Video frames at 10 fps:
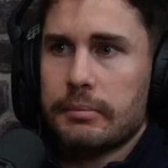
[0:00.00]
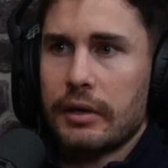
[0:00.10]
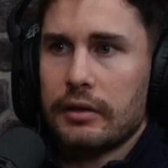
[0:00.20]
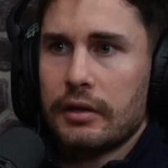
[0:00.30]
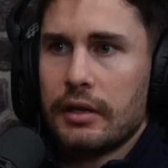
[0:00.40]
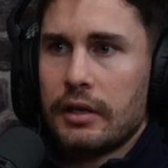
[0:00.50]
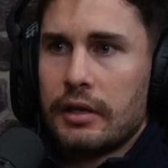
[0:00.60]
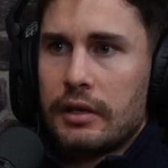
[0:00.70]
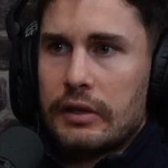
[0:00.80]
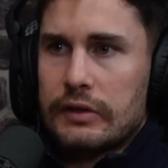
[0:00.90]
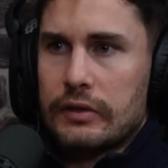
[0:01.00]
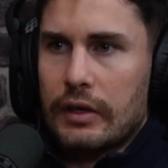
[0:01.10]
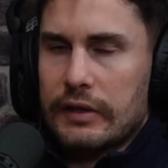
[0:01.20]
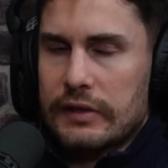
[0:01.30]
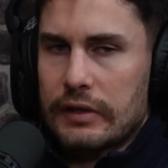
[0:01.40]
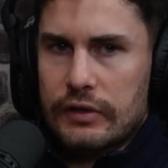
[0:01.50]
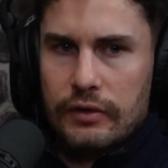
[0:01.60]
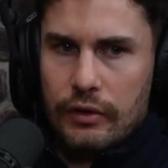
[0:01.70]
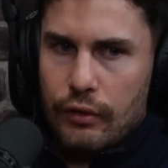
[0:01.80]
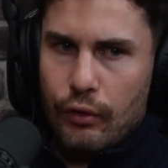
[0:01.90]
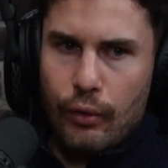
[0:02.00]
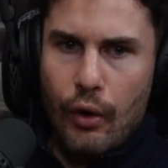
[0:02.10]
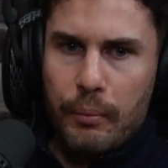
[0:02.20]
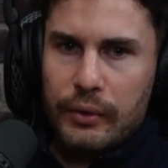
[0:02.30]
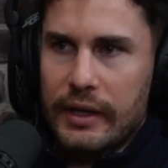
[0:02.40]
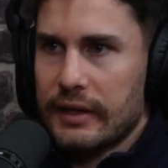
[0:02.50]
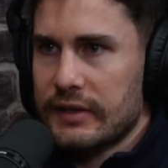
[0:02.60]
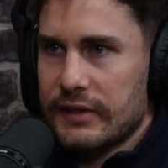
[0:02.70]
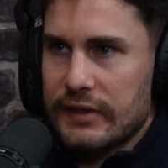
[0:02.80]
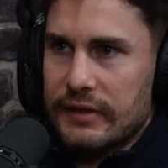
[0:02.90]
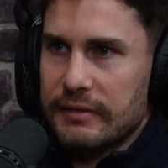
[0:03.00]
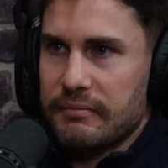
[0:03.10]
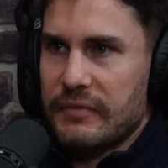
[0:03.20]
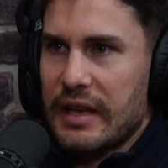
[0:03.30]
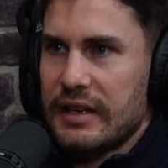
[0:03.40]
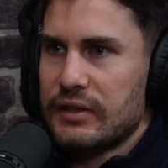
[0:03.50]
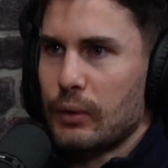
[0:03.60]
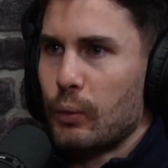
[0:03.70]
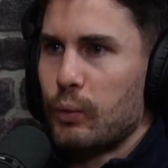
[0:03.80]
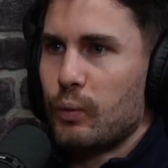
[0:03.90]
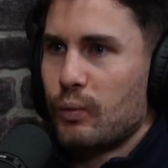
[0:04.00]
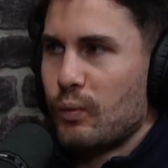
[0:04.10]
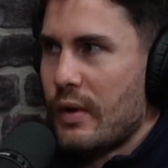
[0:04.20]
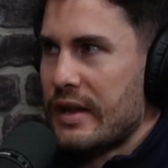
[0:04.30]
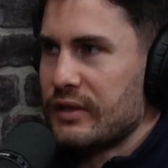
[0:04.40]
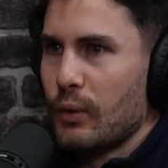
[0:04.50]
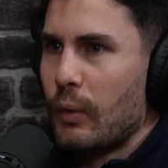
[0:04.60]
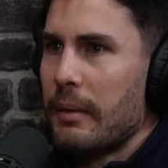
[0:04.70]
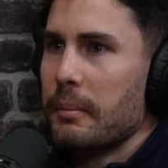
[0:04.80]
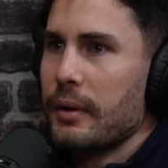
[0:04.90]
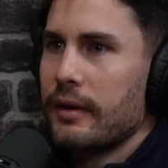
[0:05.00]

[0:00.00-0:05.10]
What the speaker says: but like I said, it's a complex interweb.